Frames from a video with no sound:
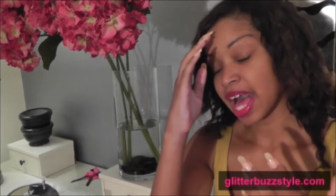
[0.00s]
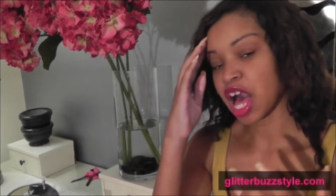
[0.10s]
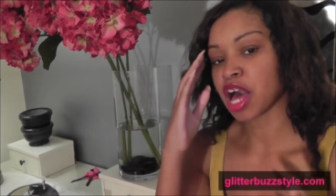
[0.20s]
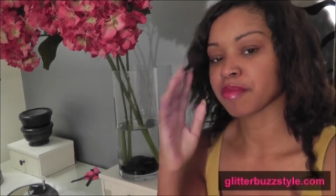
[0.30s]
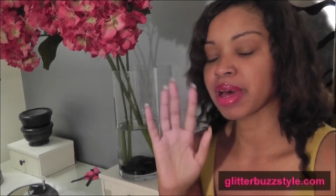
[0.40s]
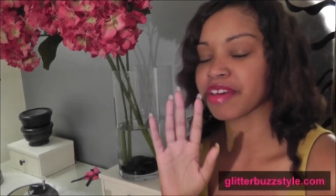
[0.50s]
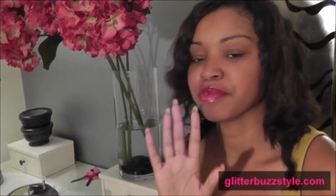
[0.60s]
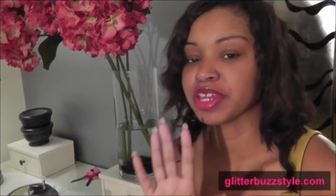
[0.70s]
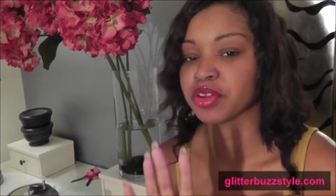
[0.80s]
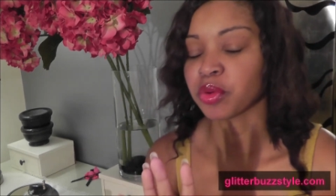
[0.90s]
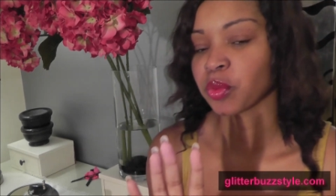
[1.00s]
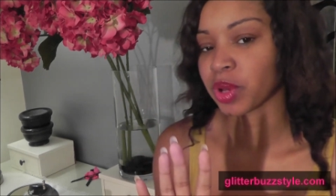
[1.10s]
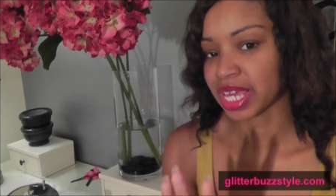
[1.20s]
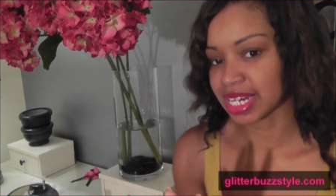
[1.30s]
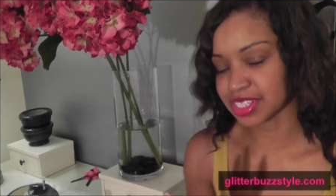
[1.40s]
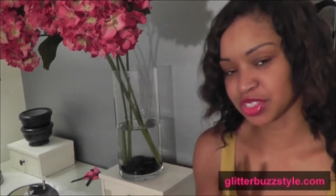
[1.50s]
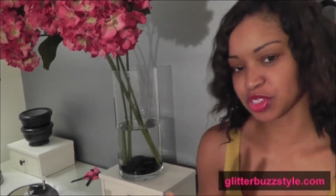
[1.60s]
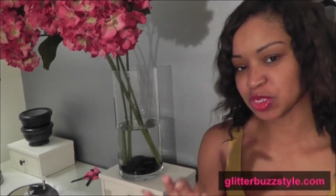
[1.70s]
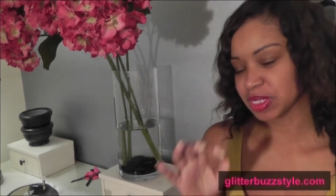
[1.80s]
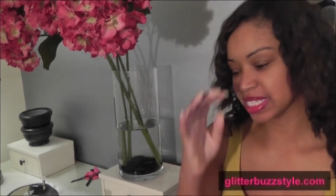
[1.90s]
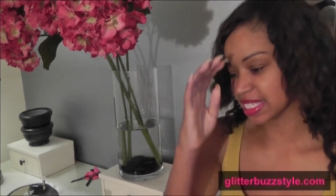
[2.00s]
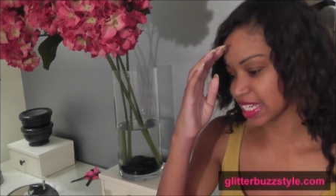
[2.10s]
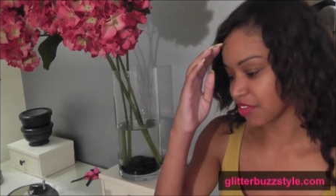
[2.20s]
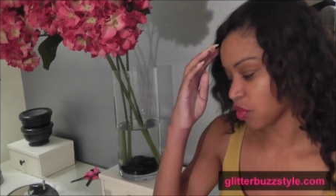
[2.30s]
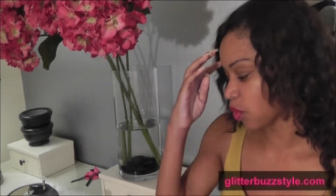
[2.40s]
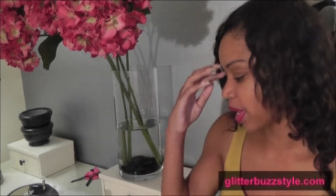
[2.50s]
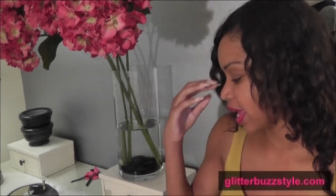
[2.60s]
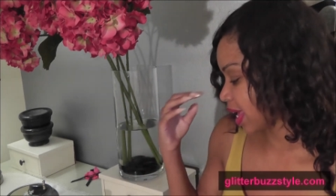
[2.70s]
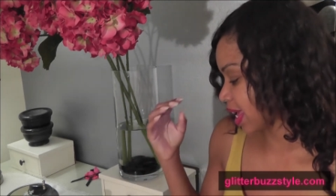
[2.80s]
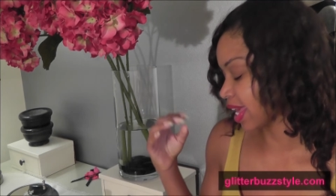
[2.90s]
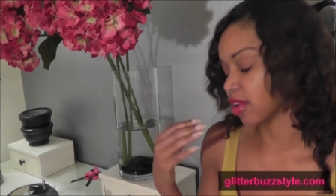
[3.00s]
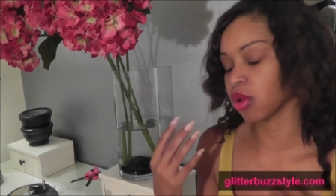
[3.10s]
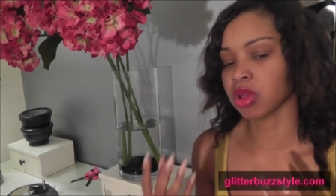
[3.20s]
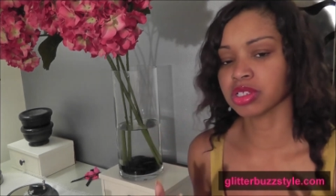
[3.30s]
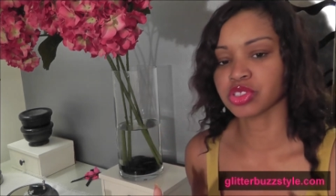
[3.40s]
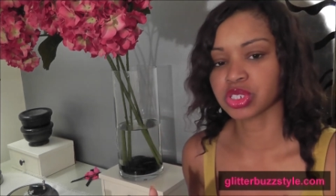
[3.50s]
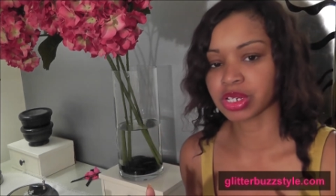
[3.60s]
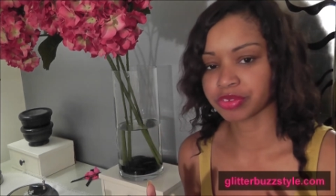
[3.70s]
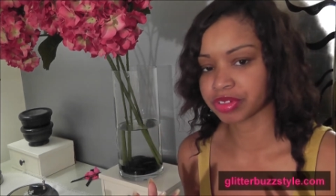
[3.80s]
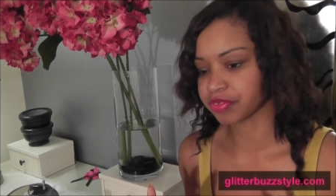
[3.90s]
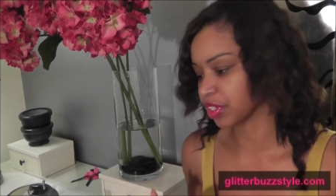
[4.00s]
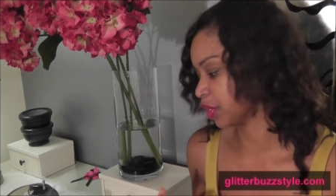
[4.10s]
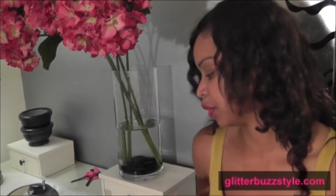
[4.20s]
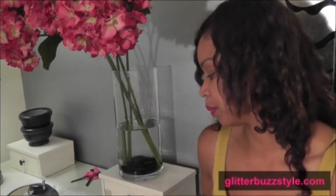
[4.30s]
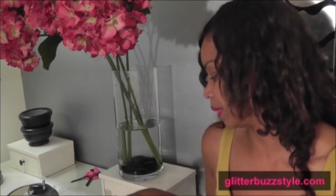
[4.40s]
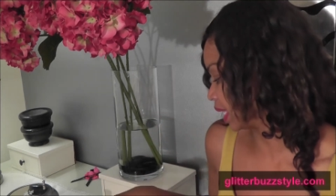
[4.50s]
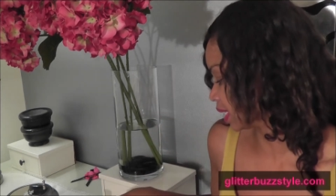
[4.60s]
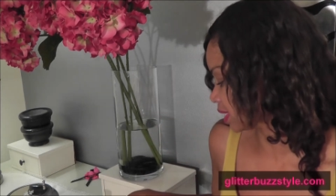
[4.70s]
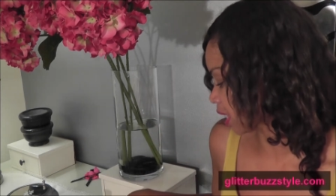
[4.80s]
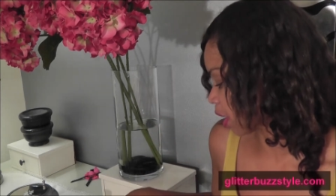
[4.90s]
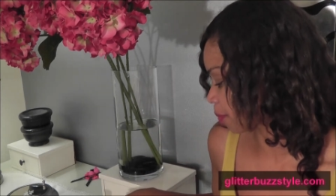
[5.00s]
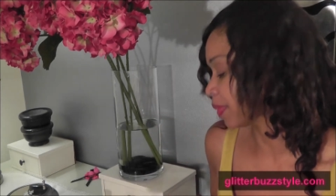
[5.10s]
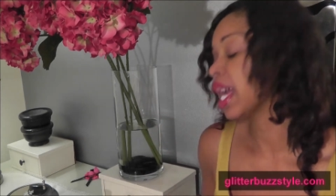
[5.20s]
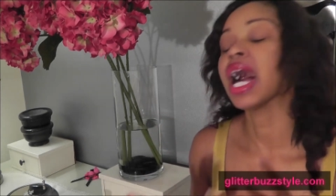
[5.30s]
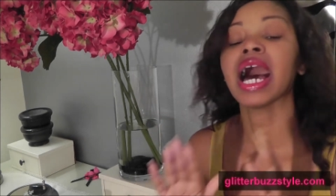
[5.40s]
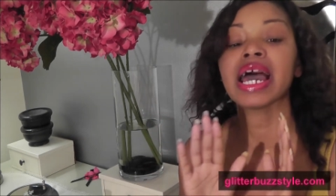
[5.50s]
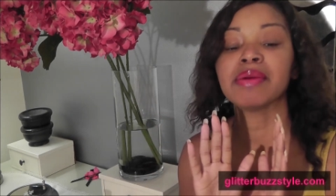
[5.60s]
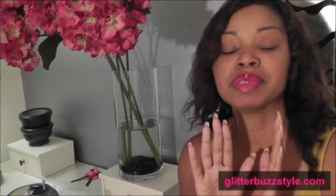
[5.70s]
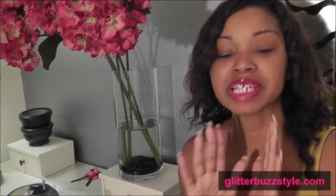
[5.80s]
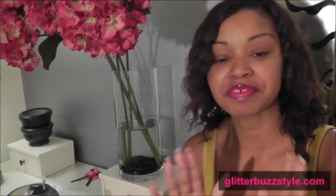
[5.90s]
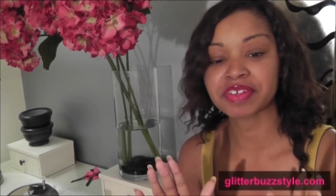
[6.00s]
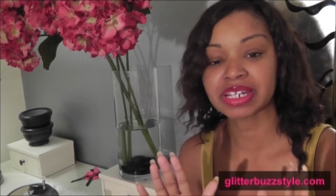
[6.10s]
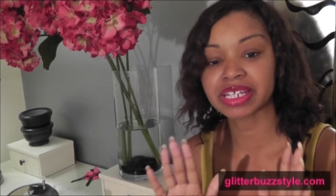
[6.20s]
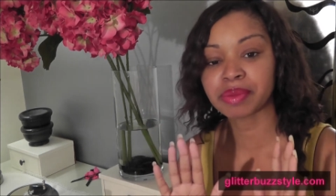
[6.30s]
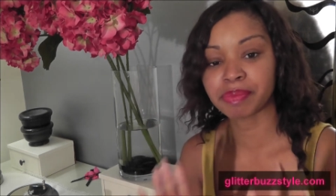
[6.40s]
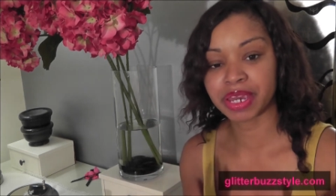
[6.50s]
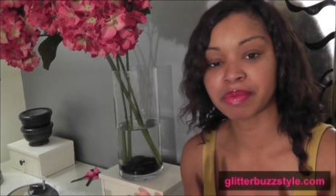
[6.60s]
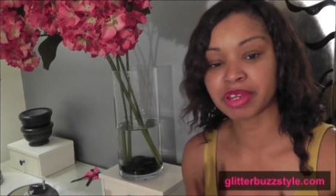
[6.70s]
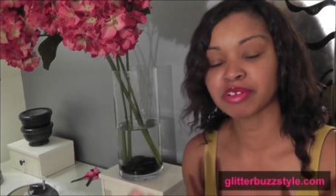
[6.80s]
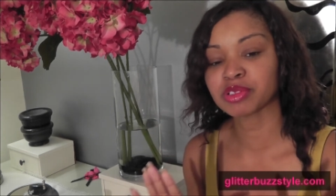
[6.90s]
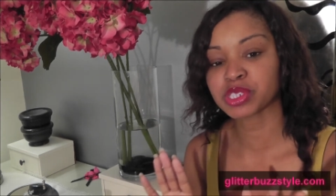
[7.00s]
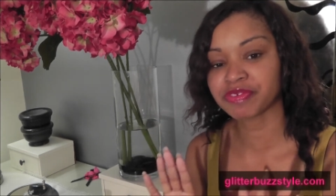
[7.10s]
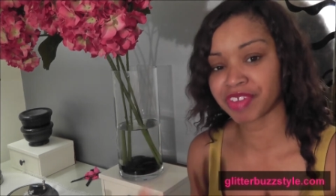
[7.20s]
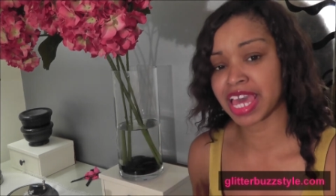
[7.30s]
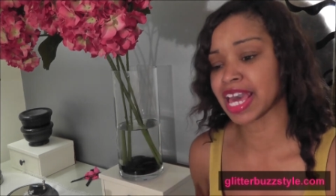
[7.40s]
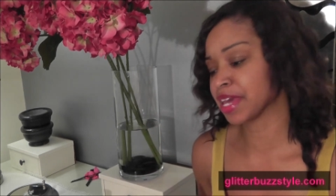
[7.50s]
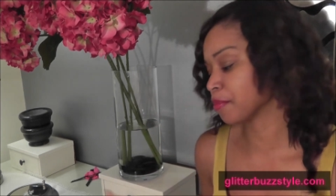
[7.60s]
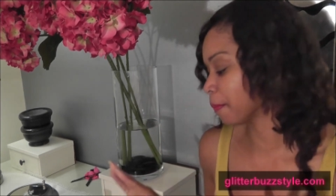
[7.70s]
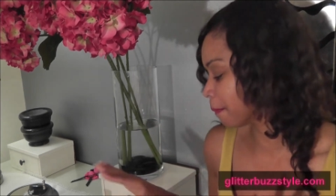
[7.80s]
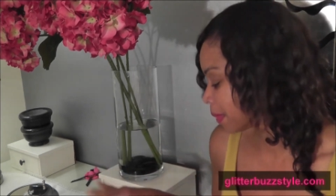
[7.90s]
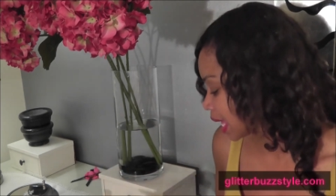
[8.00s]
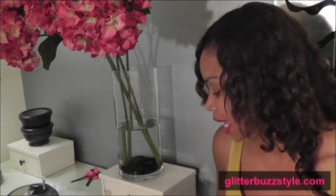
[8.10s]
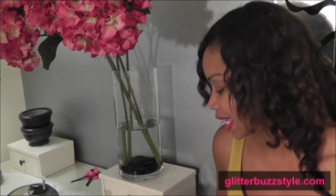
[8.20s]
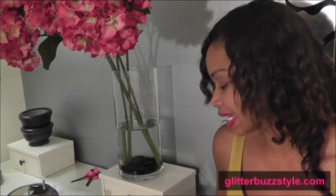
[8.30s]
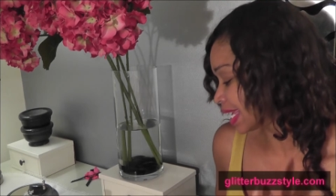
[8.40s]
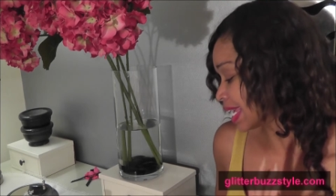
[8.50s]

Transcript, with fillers: Um, I've been waiting to do this giveaway and also review because um, I am definitely a Bare Minerals fan, but